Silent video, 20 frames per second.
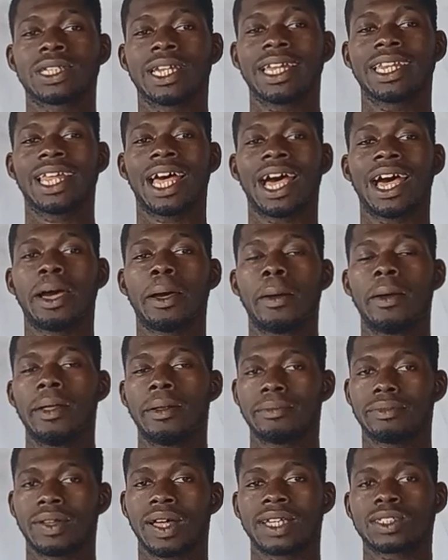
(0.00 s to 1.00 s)
Either
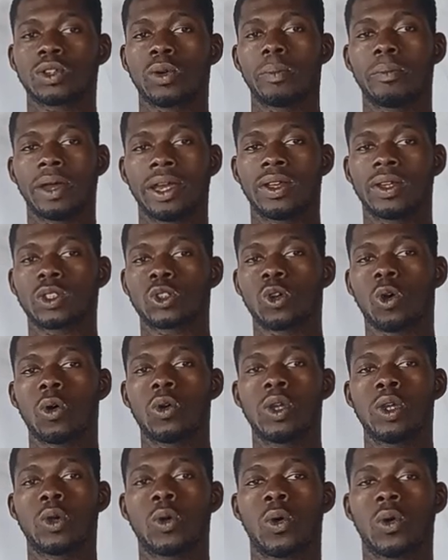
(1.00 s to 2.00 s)
plus or minus
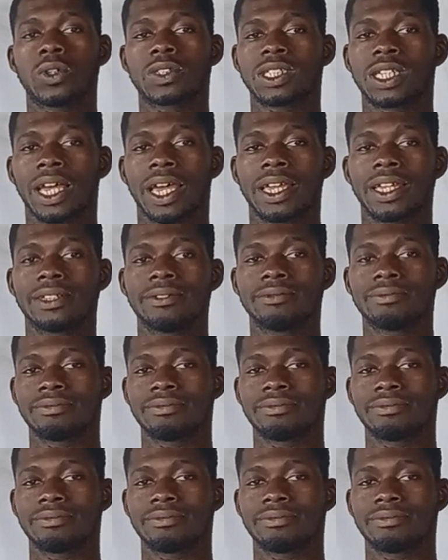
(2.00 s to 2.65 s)
or equal sign.